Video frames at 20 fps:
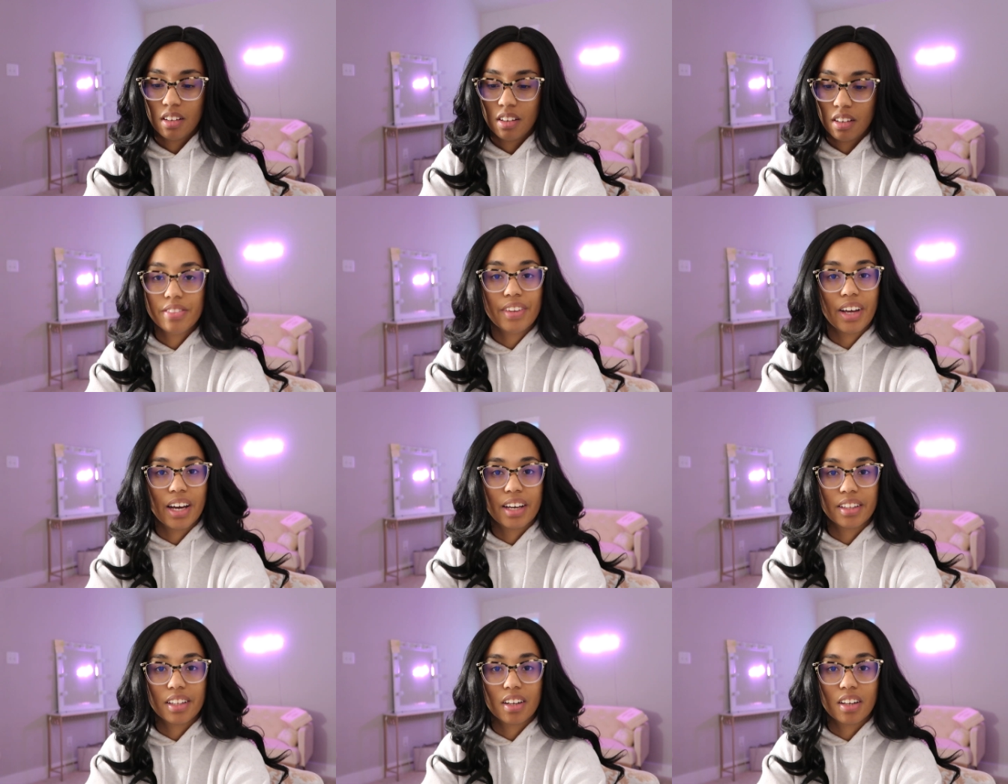
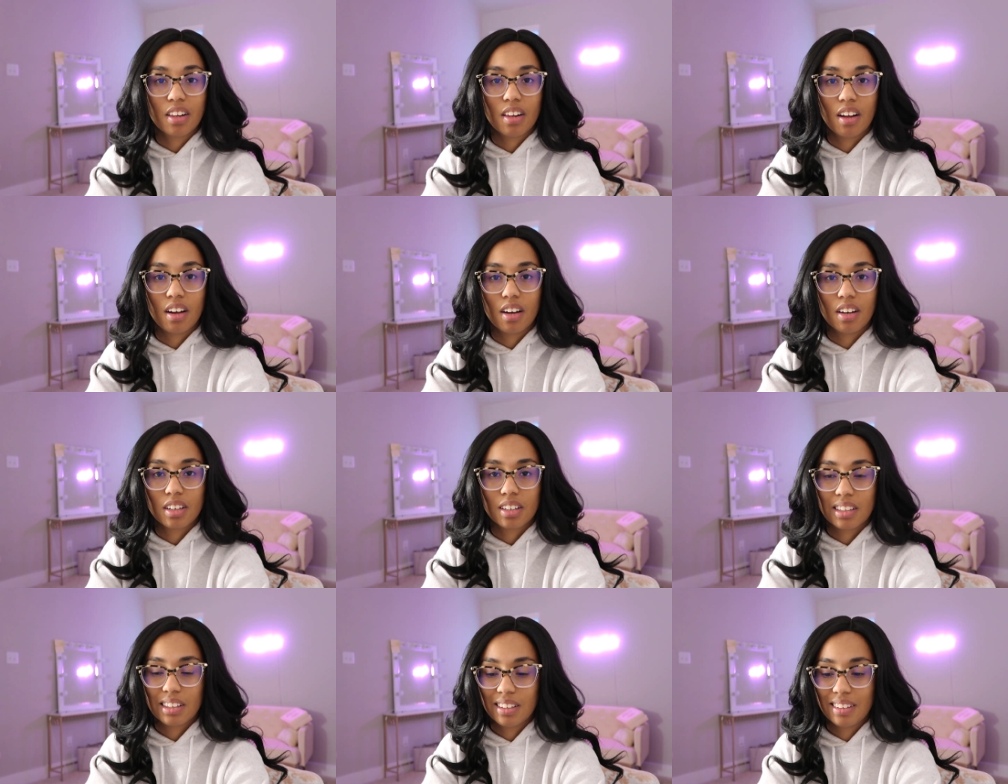9
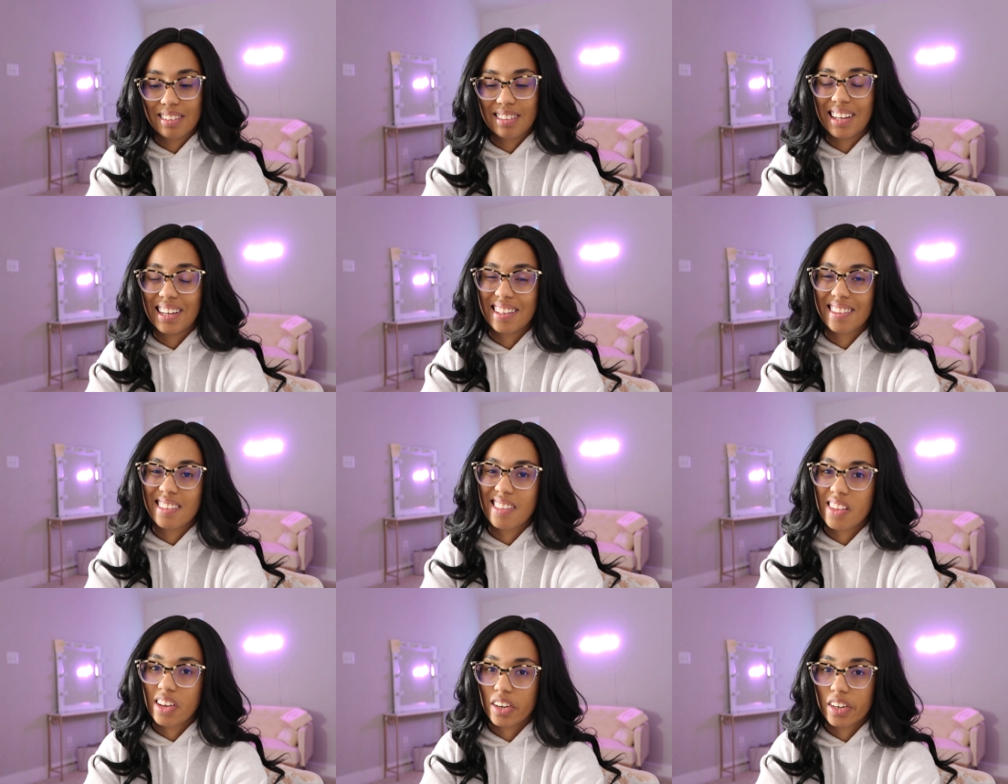o'clock,
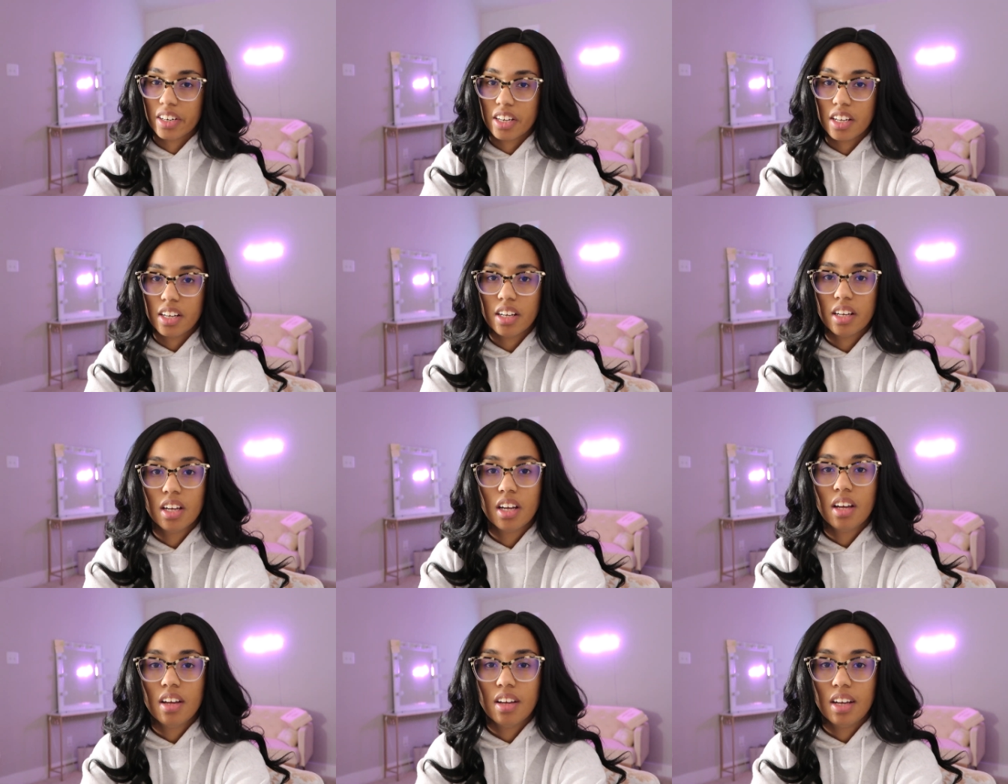9.30